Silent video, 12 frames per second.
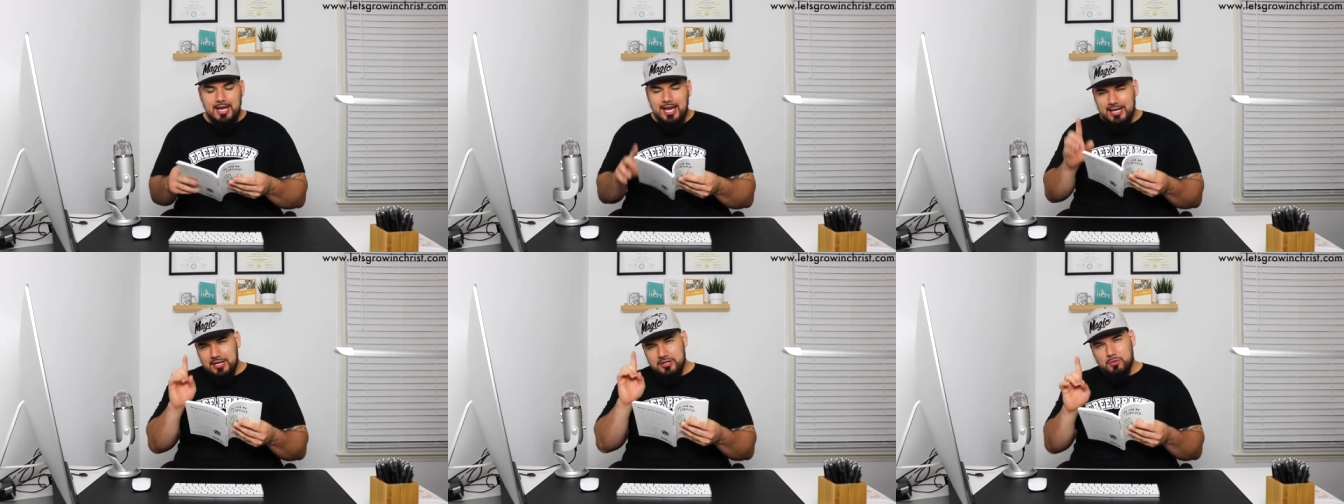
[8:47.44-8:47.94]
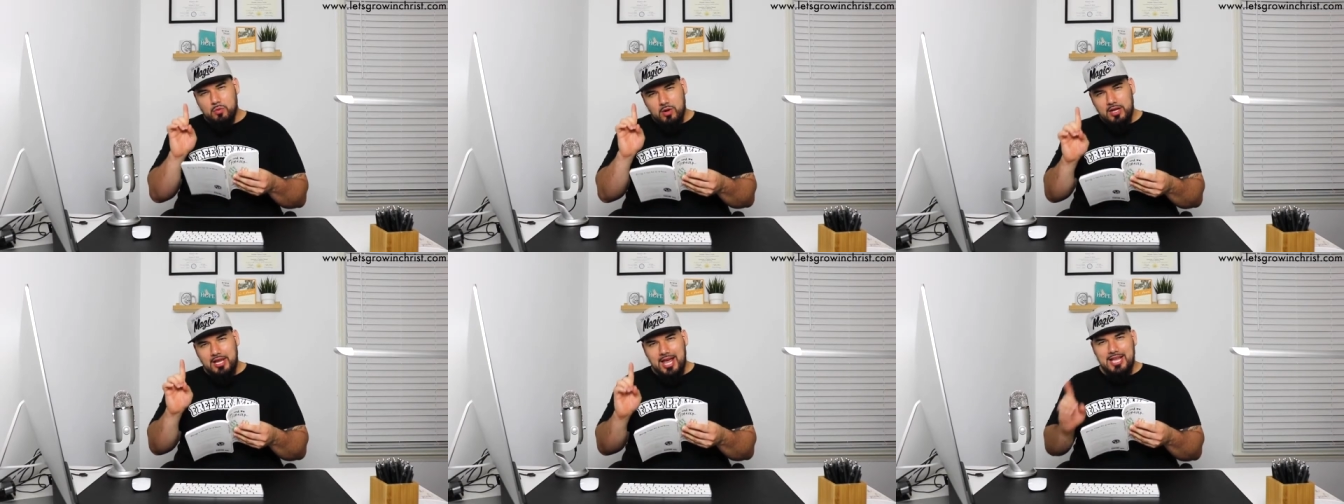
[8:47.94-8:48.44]
And here's
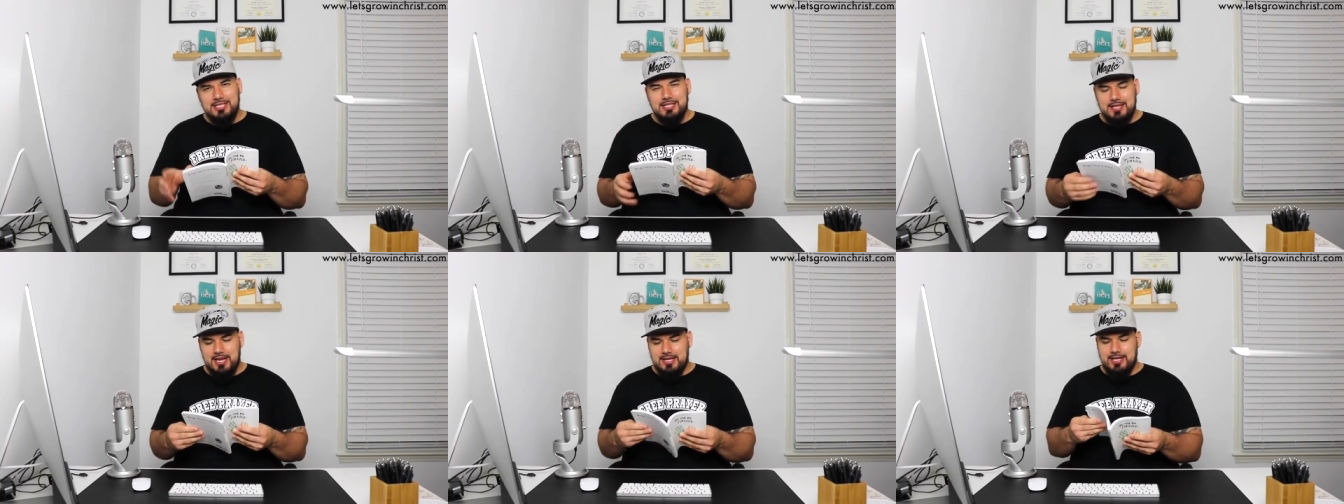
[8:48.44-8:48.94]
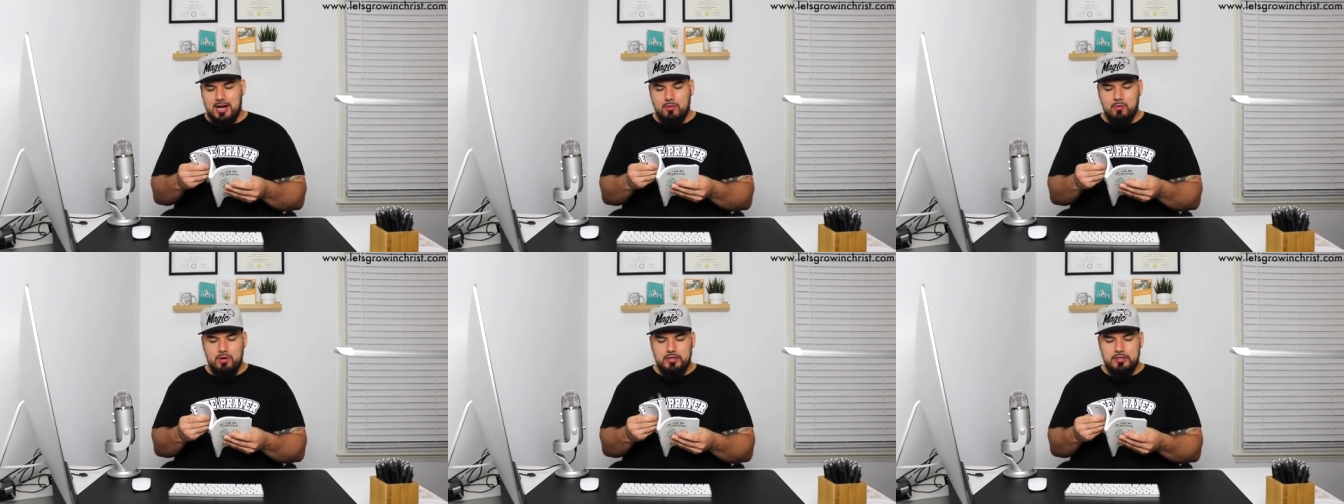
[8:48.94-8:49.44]
one last thing that I
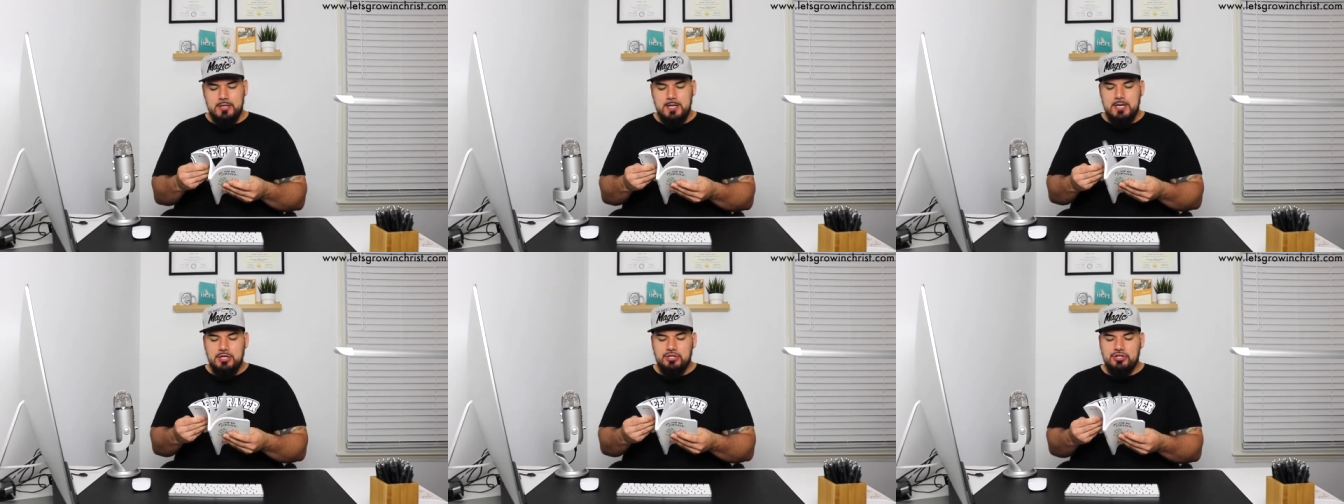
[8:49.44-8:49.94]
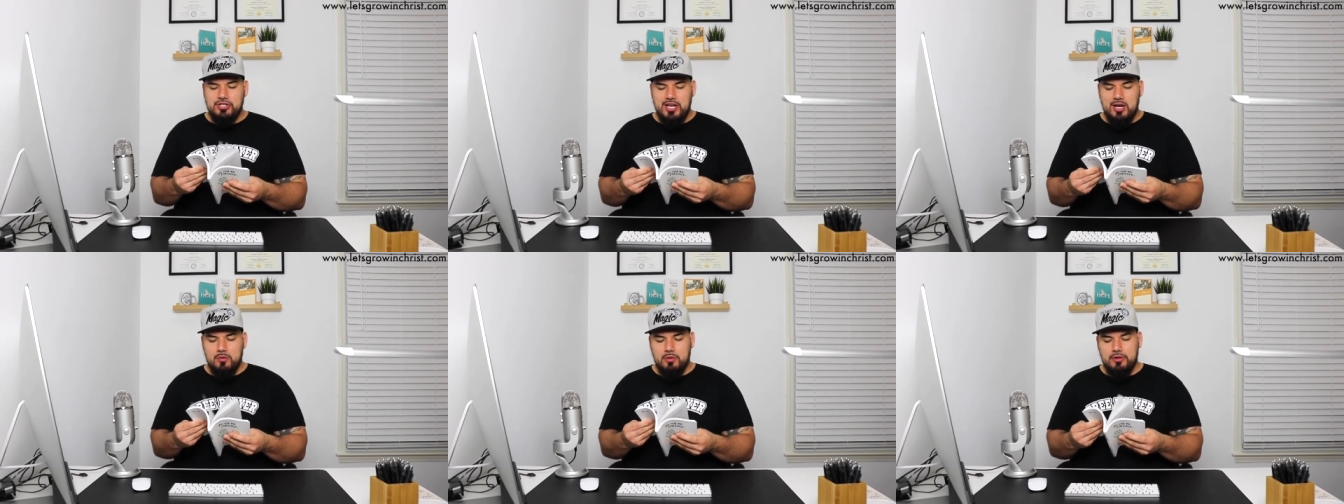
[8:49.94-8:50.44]
want to
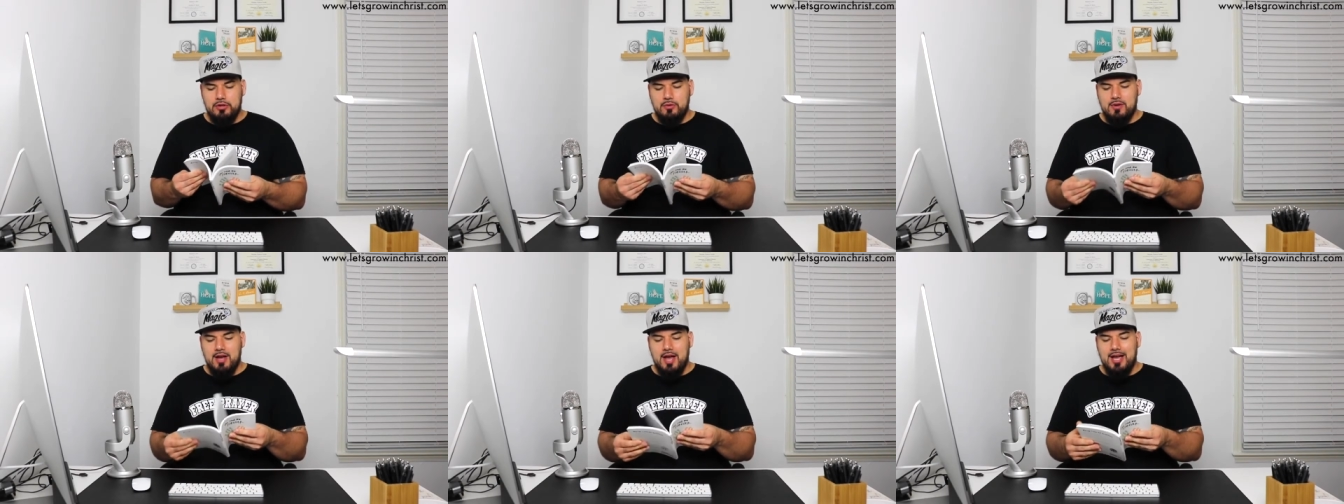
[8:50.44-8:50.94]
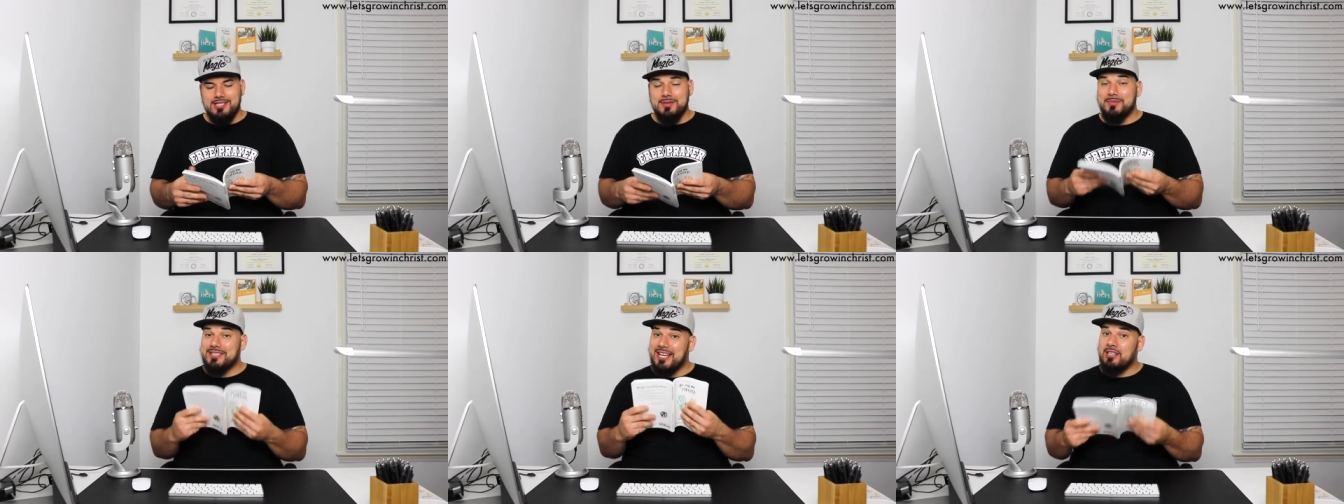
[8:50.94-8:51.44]
share with you guys.
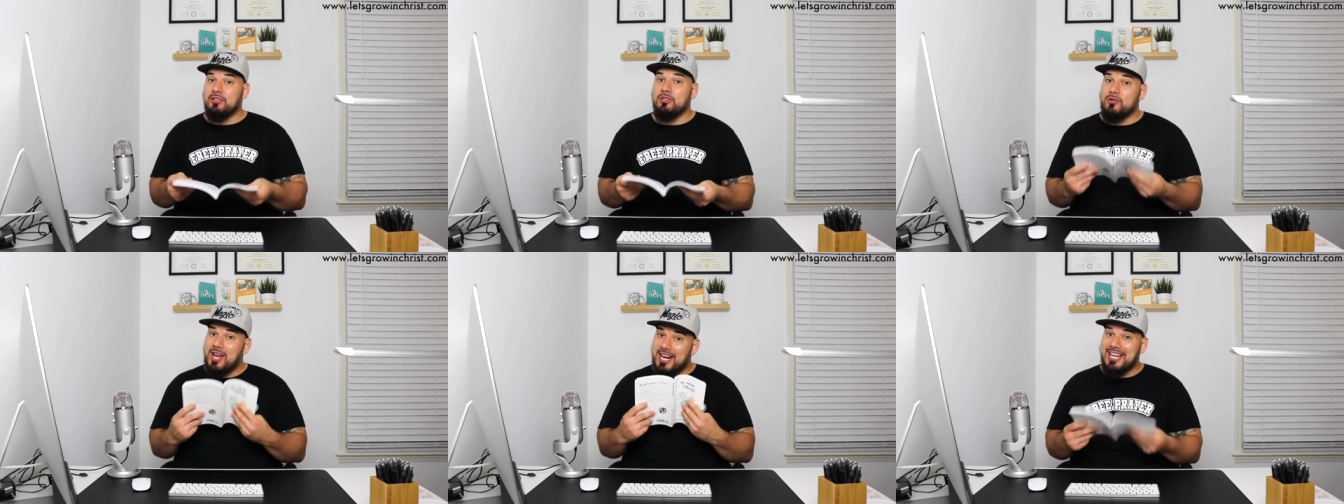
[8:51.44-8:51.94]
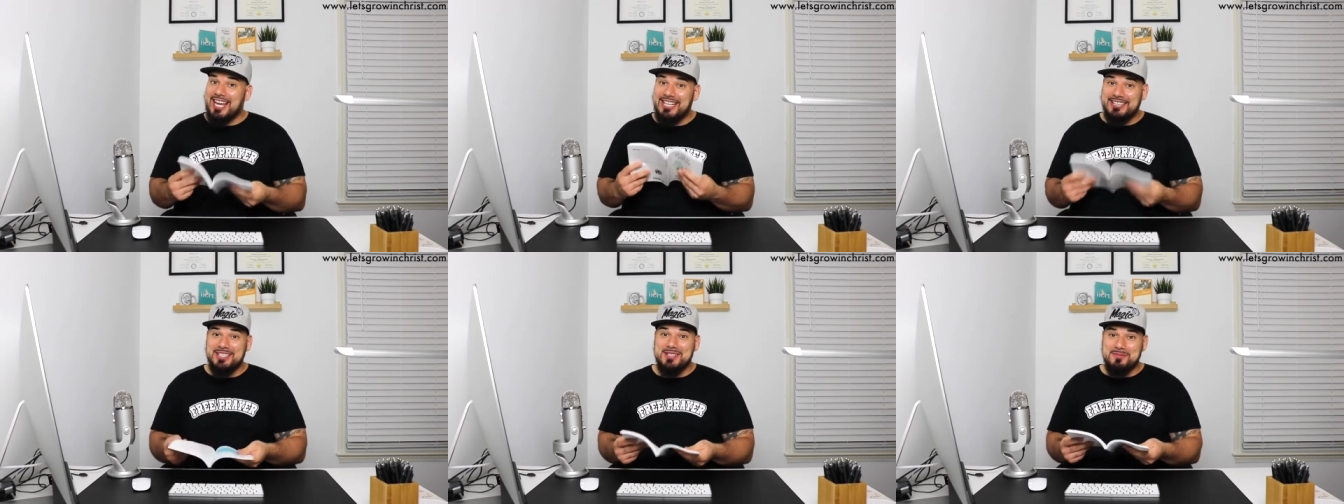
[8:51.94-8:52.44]
I'm telling you, you got to
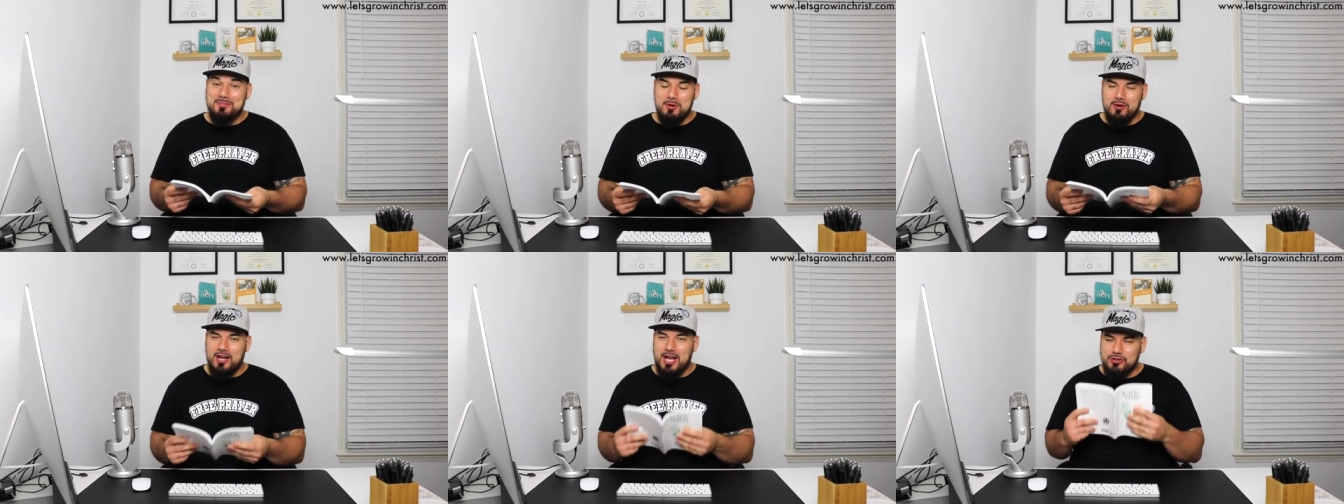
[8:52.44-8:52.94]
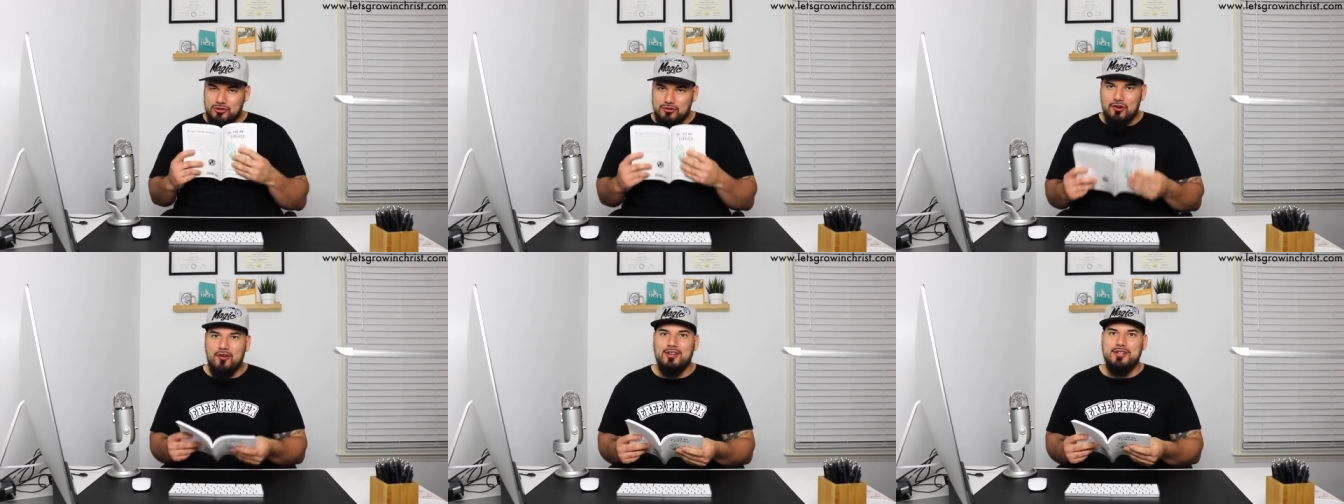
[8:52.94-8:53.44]
get this book. I
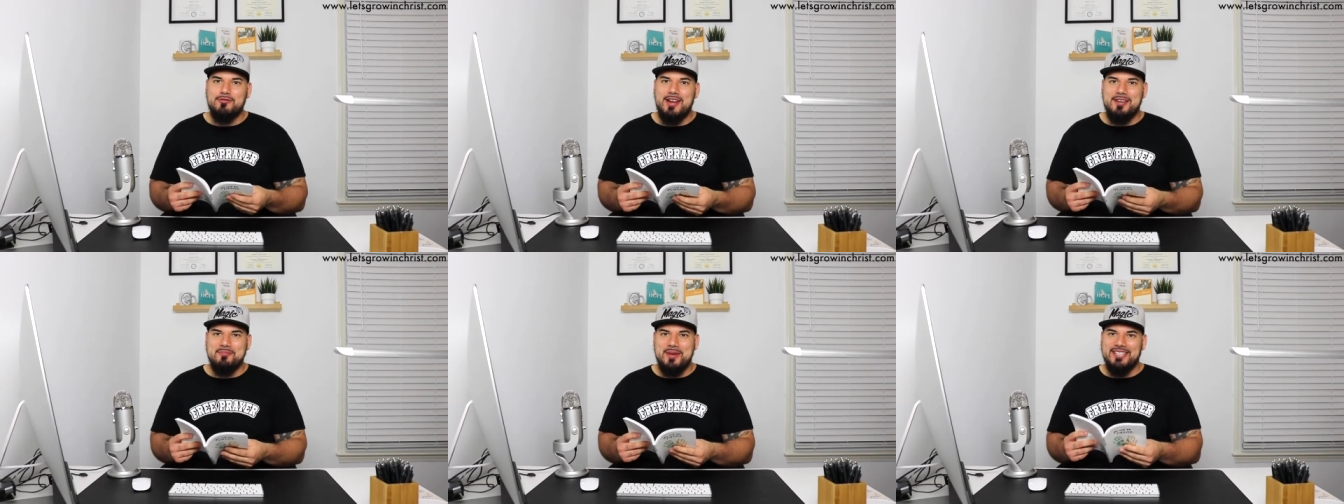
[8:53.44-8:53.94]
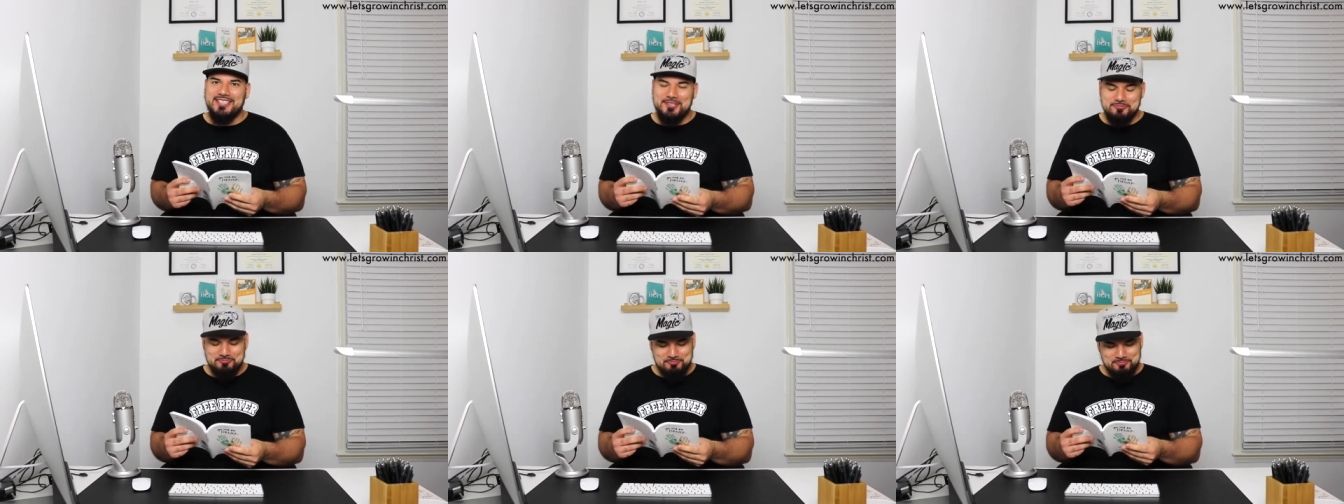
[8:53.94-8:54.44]
strongly recommend
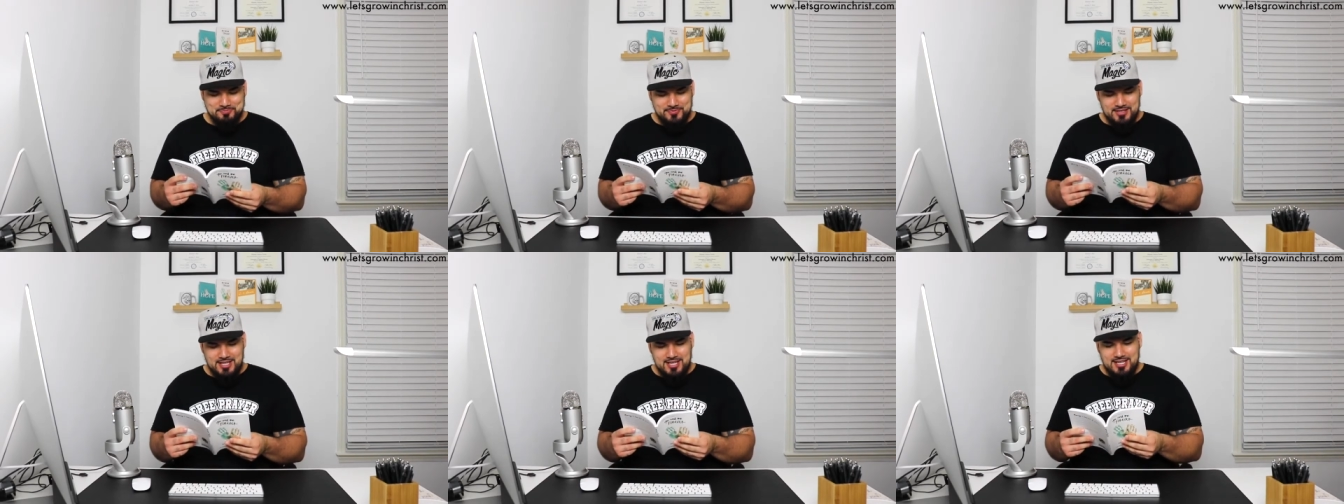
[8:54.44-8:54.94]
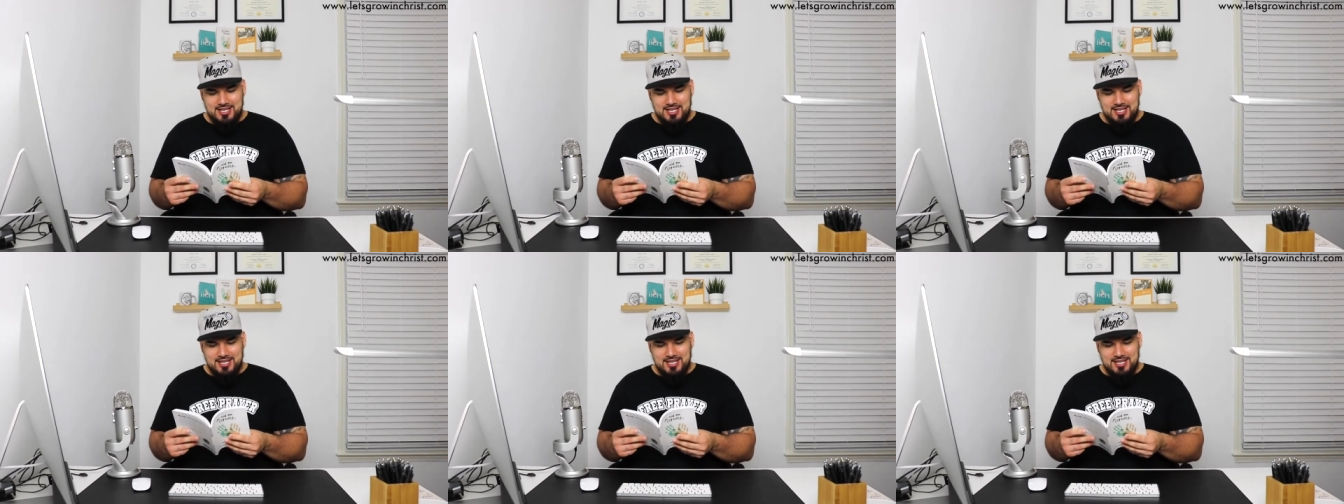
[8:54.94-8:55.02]
it.